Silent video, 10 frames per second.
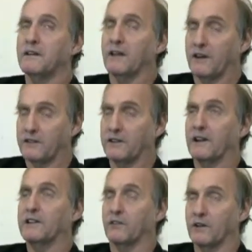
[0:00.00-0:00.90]
Largely,
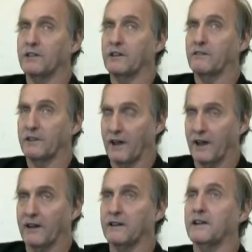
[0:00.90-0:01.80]
that's one thing for
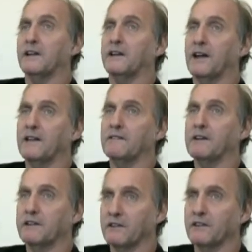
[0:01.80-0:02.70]
that. And the
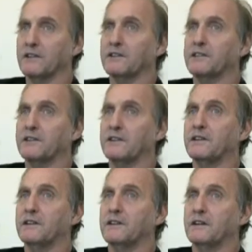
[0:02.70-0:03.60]
mental illness
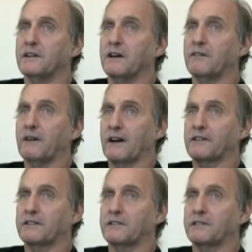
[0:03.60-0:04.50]

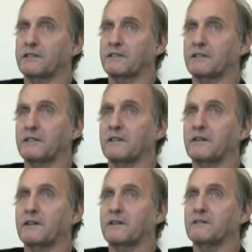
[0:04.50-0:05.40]
affects
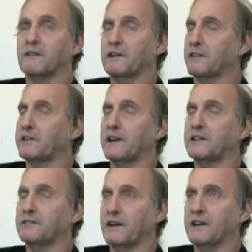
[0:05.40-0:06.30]
my good
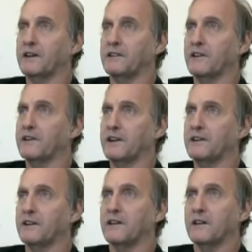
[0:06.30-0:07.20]
days and bad days.
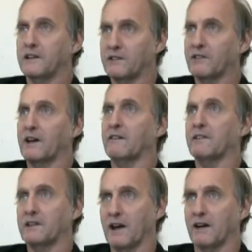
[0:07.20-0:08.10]
It's
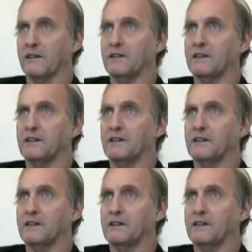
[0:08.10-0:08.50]
becoming now